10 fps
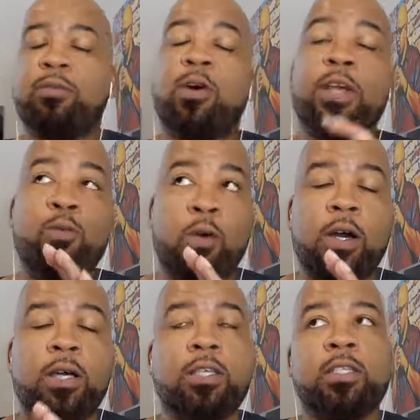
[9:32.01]
Well, he
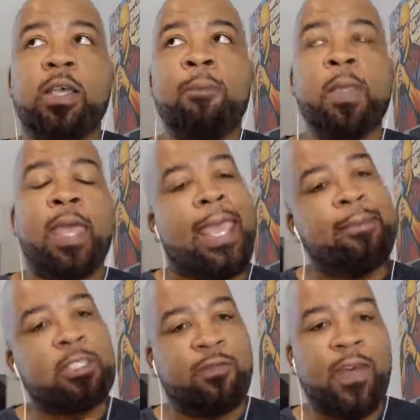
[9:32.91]
was
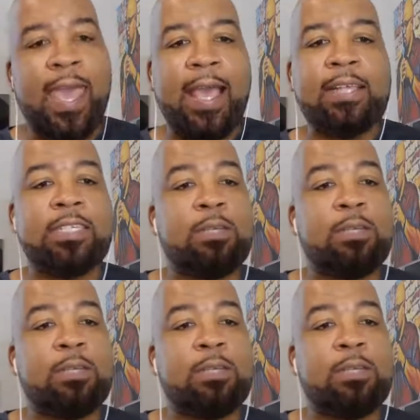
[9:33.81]
fast.